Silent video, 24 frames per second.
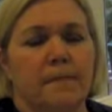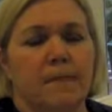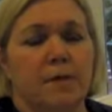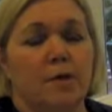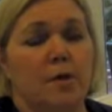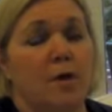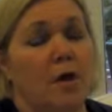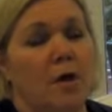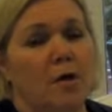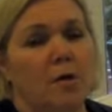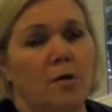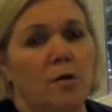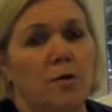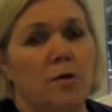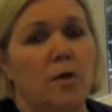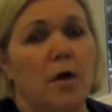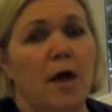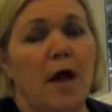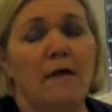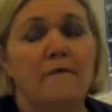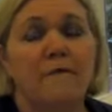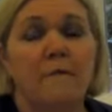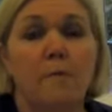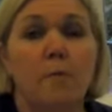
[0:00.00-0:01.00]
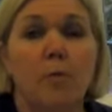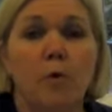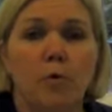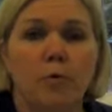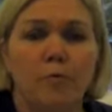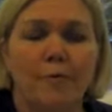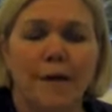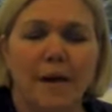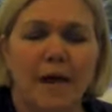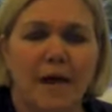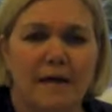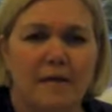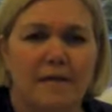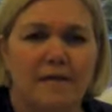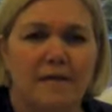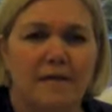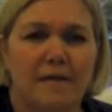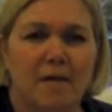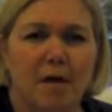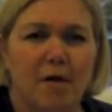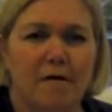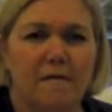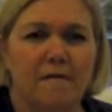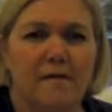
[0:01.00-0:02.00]
You have a more
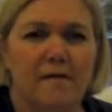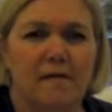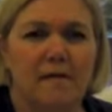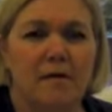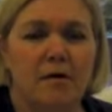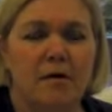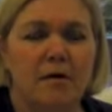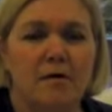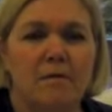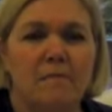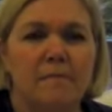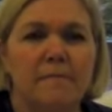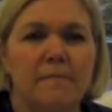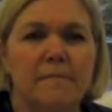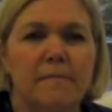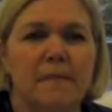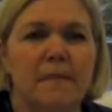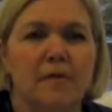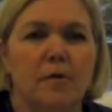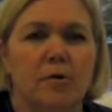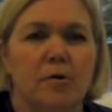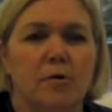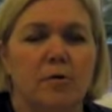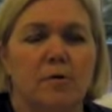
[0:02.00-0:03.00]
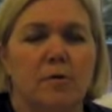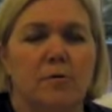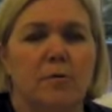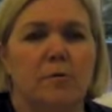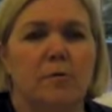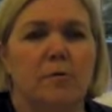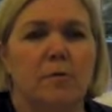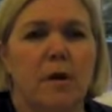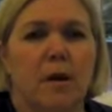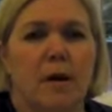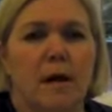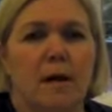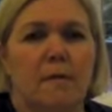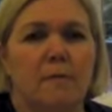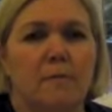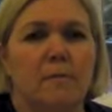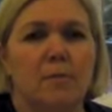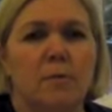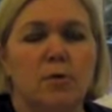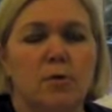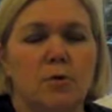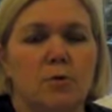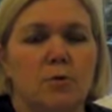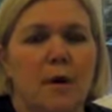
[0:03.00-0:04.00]
relaxed lifestyle, so
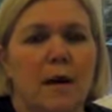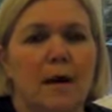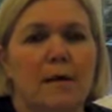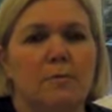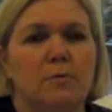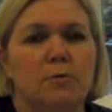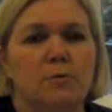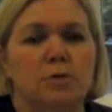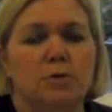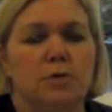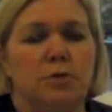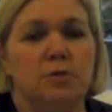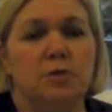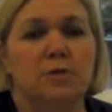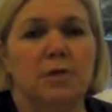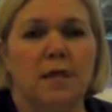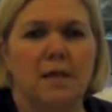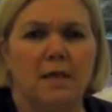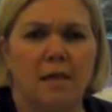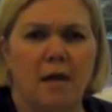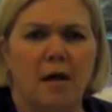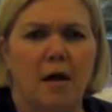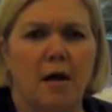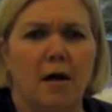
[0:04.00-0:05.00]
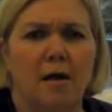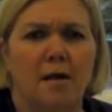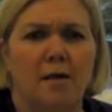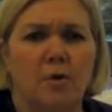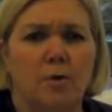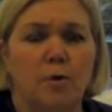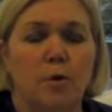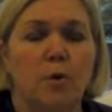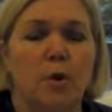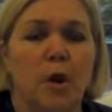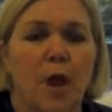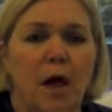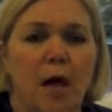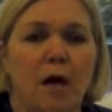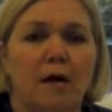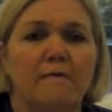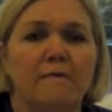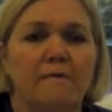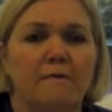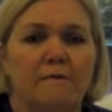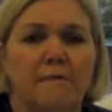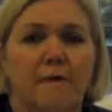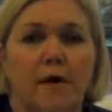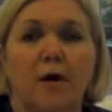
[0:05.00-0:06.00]
you're able to design your
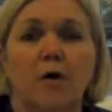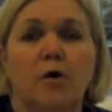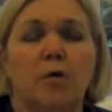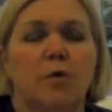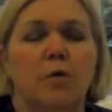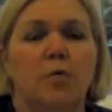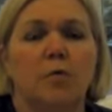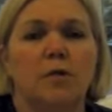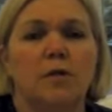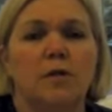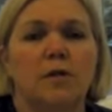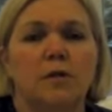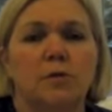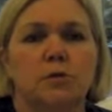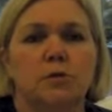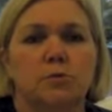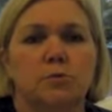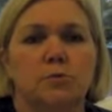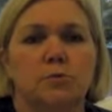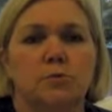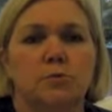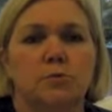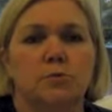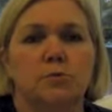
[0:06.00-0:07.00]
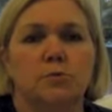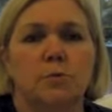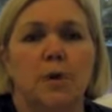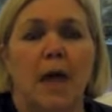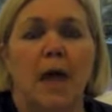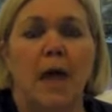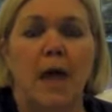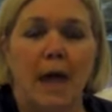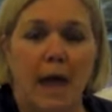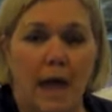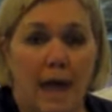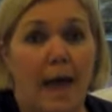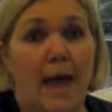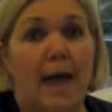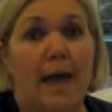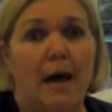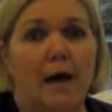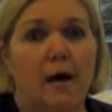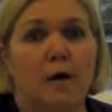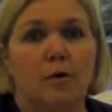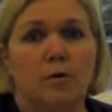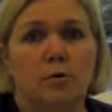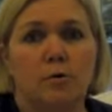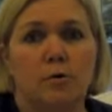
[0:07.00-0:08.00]
life according to
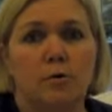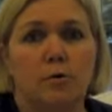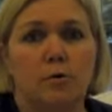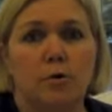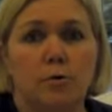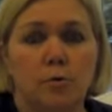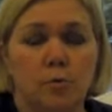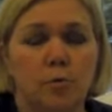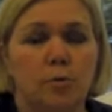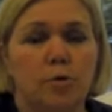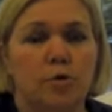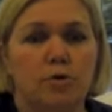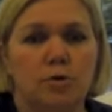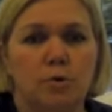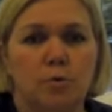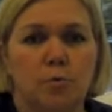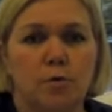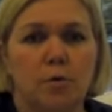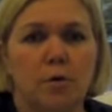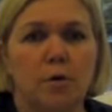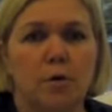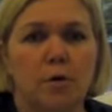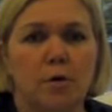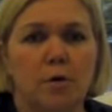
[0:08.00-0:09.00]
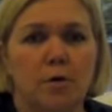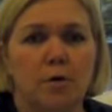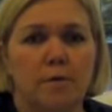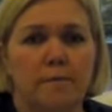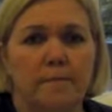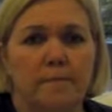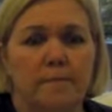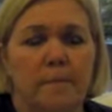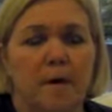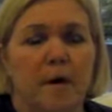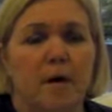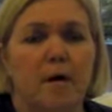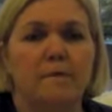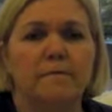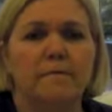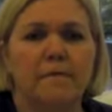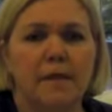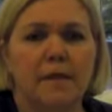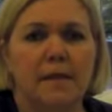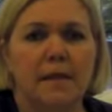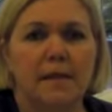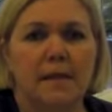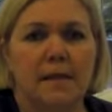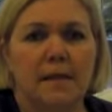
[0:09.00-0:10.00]
how you want to work.
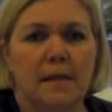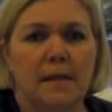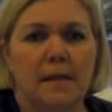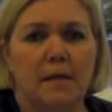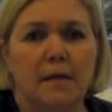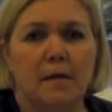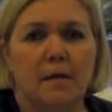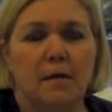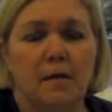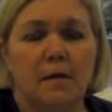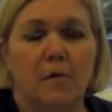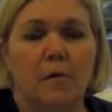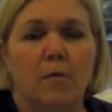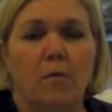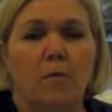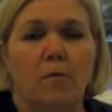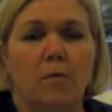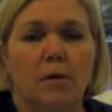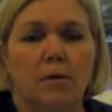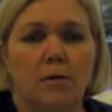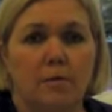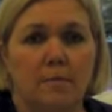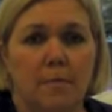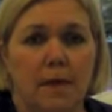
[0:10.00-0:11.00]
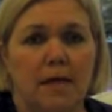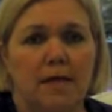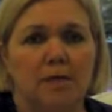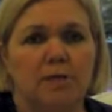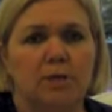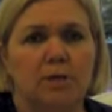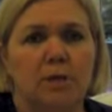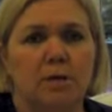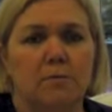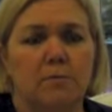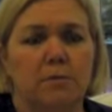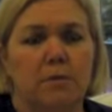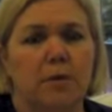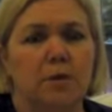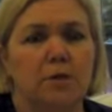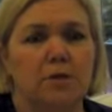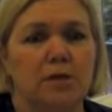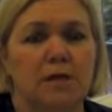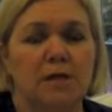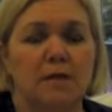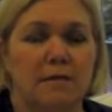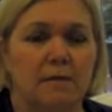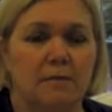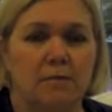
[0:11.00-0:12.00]
Obviously, when you're managing a
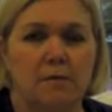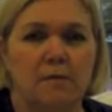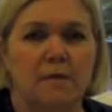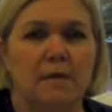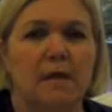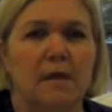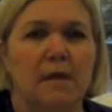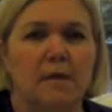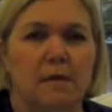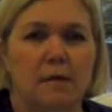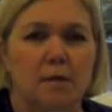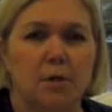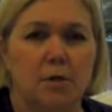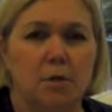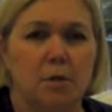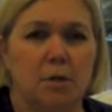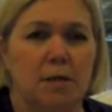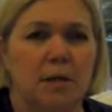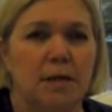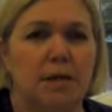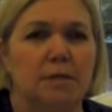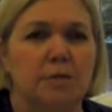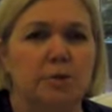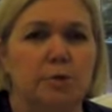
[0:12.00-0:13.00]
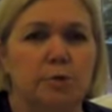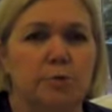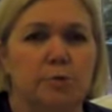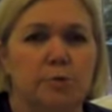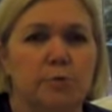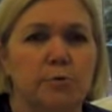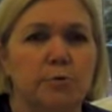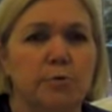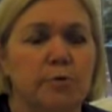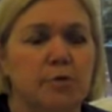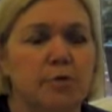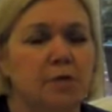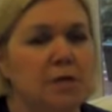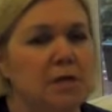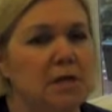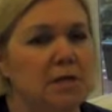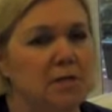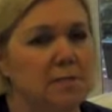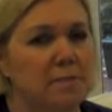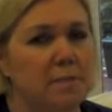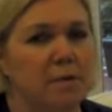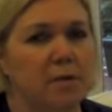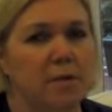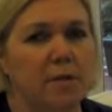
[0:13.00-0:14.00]
project, there are things that you need to do, and you
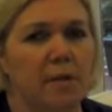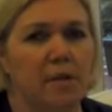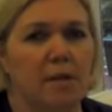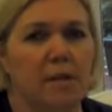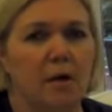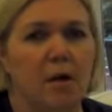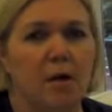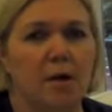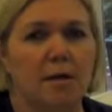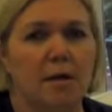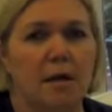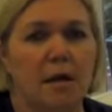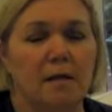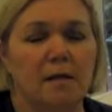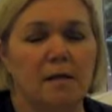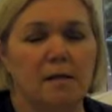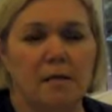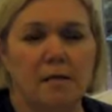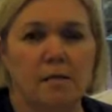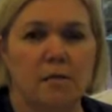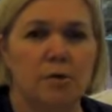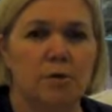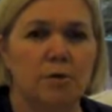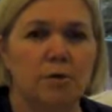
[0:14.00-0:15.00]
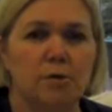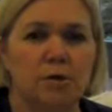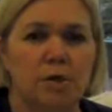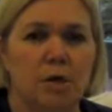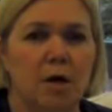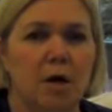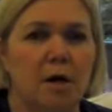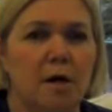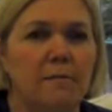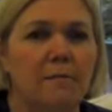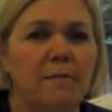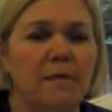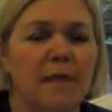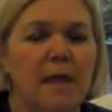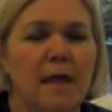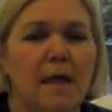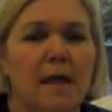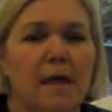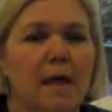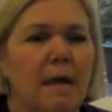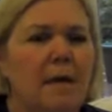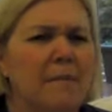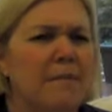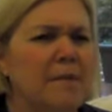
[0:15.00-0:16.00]
need to be on site at certain times,
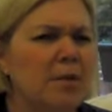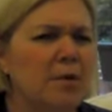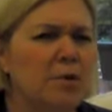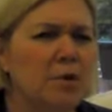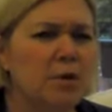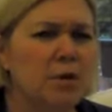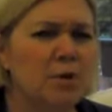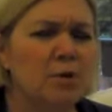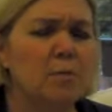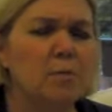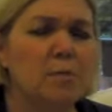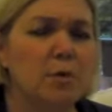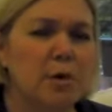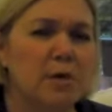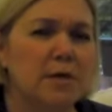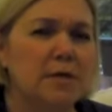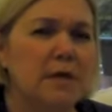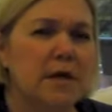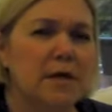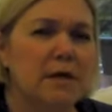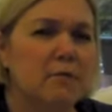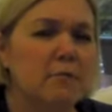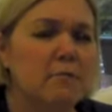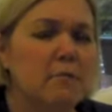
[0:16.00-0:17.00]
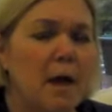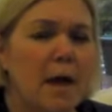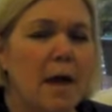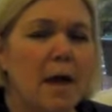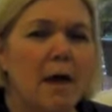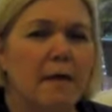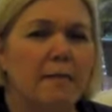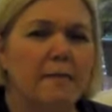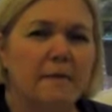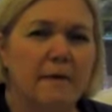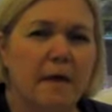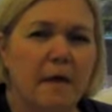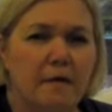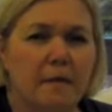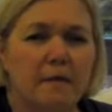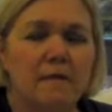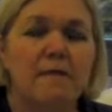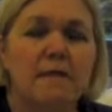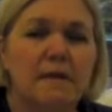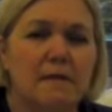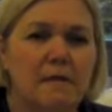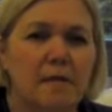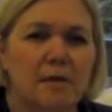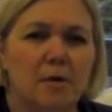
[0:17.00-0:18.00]
but you can work that around the other
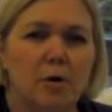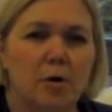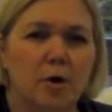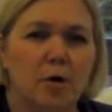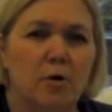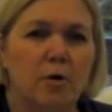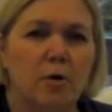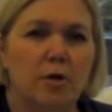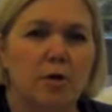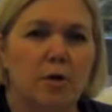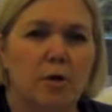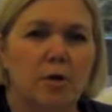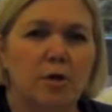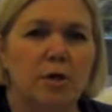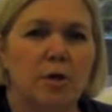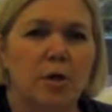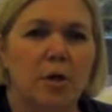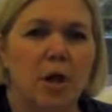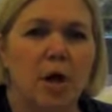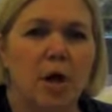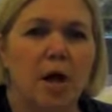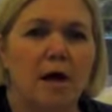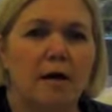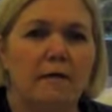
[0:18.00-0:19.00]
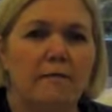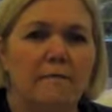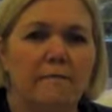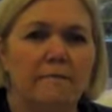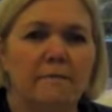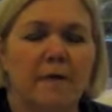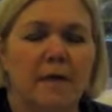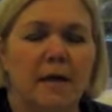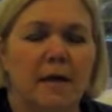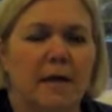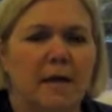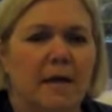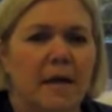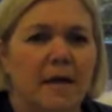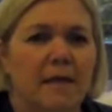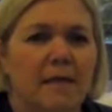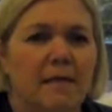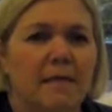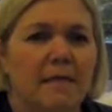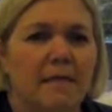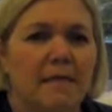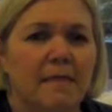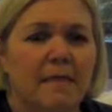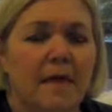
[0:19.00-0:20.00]
things that are going on in your life.
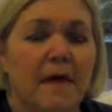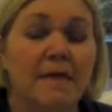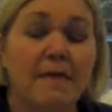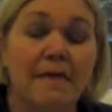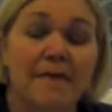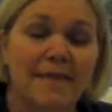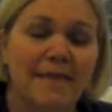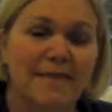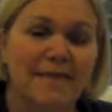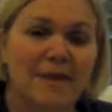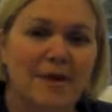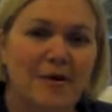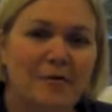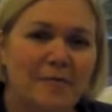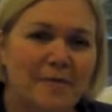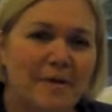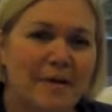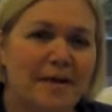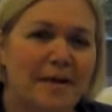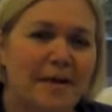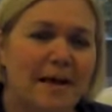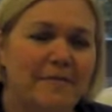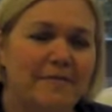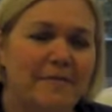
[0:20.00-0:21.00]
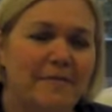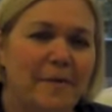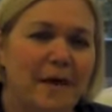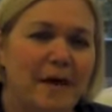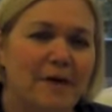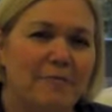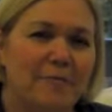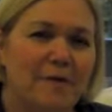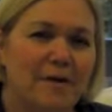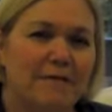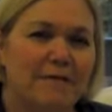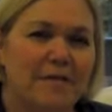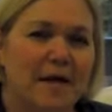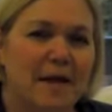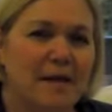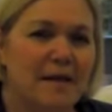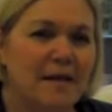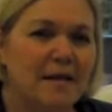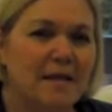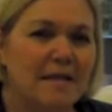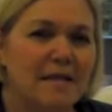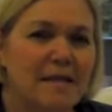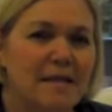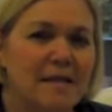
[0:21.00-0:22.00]
The other thing that I really love about
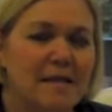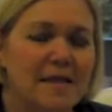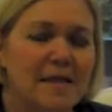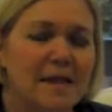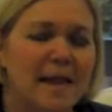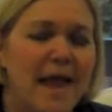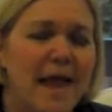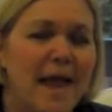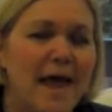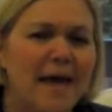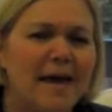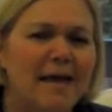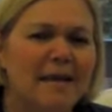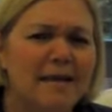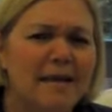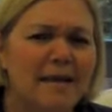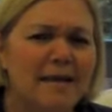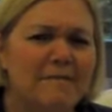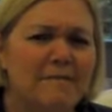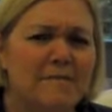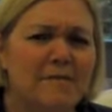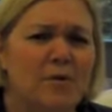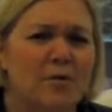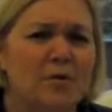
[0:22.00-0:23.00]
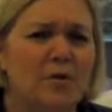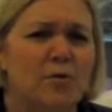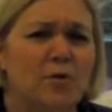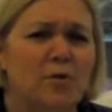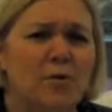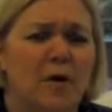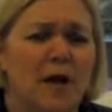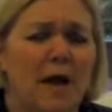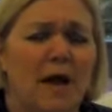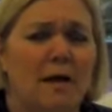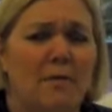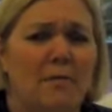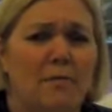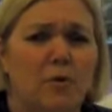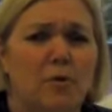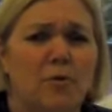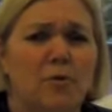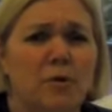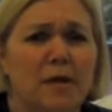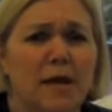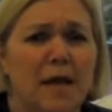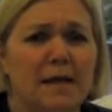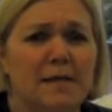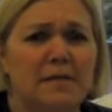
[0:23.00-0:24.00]
renovating is it's an outlet for your
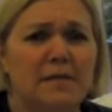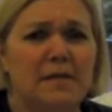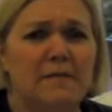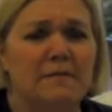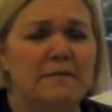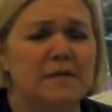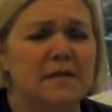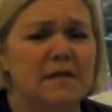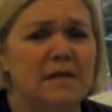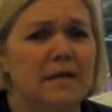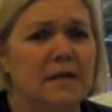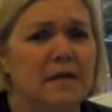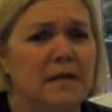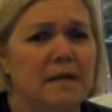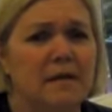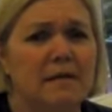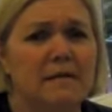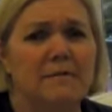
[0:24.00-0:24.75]
creativity.